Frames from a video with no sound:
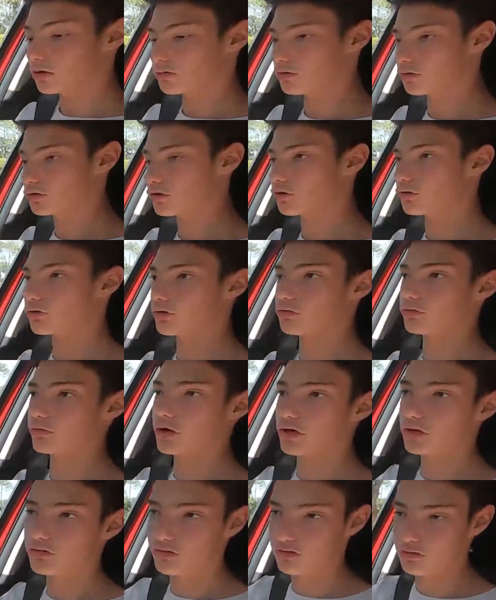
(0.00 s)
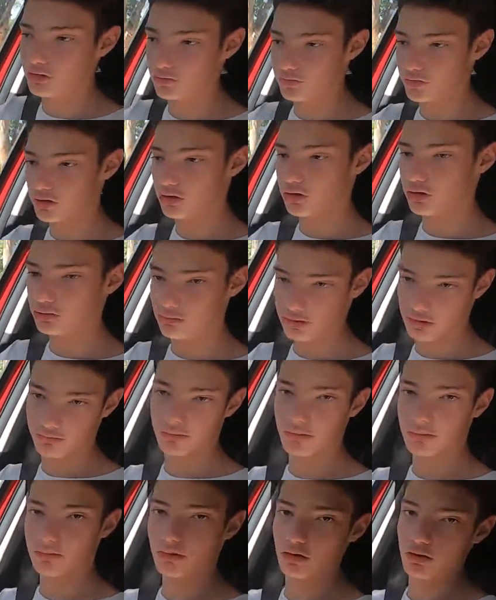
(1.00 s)
Not in the greatest of economy
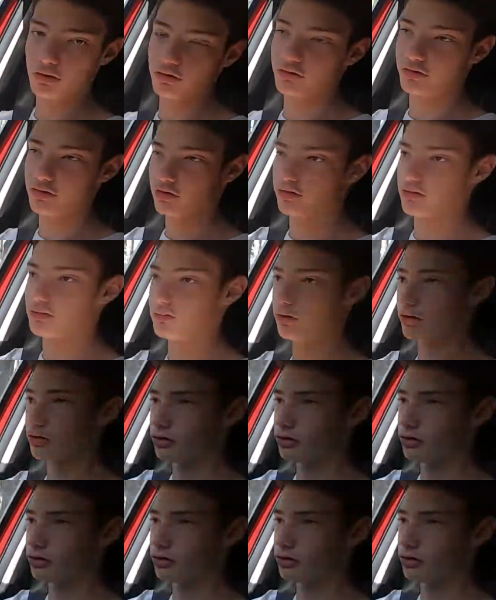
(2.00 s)
about politics. I'm not